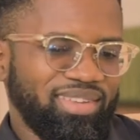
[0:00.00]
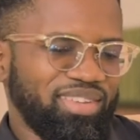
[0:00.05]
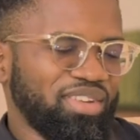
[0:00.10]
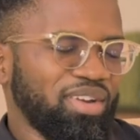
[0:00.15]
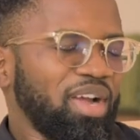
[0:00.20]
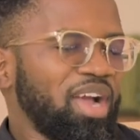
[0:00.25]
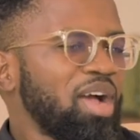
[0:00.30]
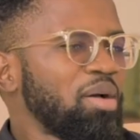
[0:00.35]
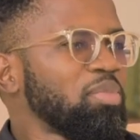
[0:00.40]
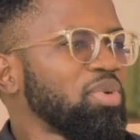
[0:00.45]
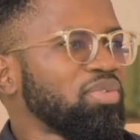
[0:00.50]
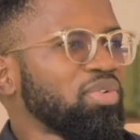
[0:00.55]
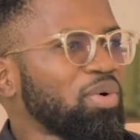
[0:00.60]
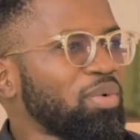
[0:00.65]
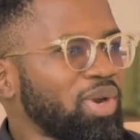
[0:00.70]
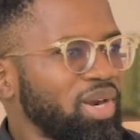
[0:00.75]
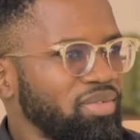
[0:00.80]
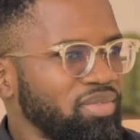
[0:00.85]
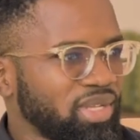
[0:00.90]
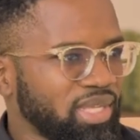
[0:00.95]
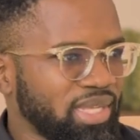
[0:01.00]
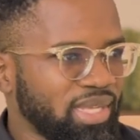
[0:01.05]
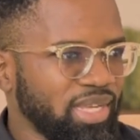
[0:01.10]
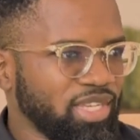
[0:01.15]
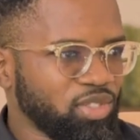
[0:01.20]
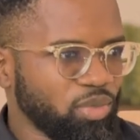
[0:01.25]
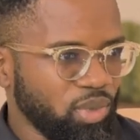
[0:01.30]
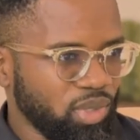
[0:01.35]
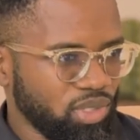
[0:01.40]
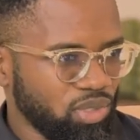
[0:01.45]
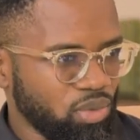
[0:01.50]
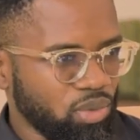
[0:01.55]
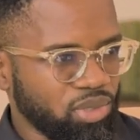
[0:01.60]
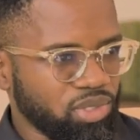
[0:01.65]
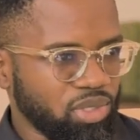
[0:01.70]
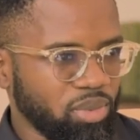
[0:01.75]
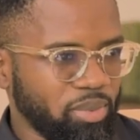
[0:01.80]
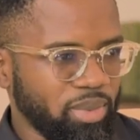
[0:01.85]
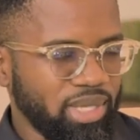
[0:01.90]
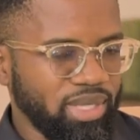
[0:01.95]
you're ambivert, whatever the case, we are
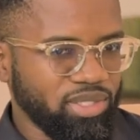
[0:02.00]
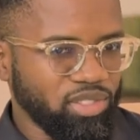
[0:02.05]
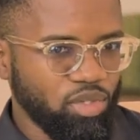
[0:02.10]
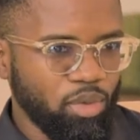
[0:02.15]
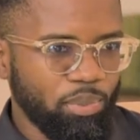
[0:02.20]
social beings.